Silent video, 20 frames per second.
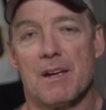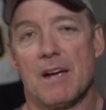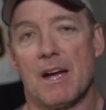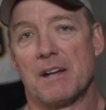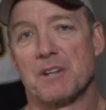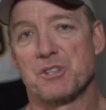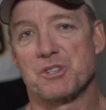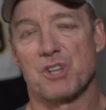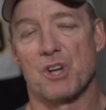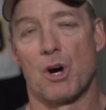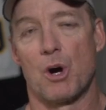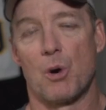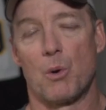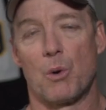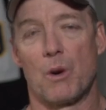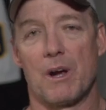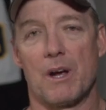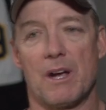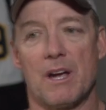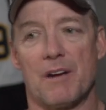And
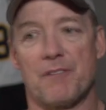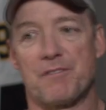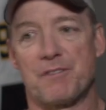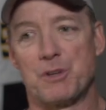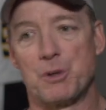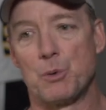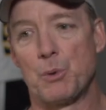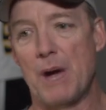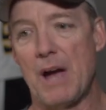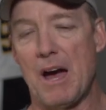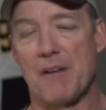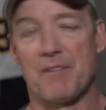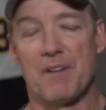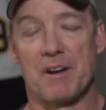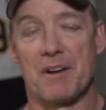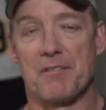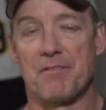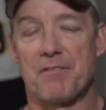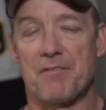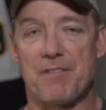so, if you have
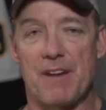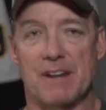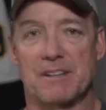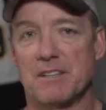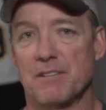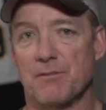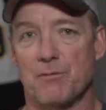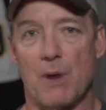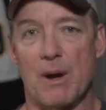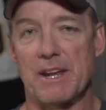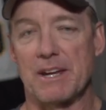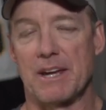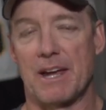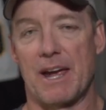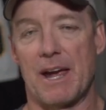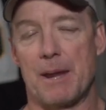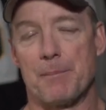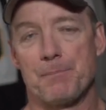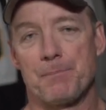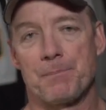an effective running
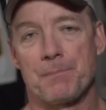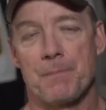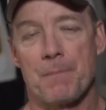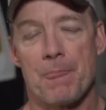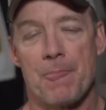game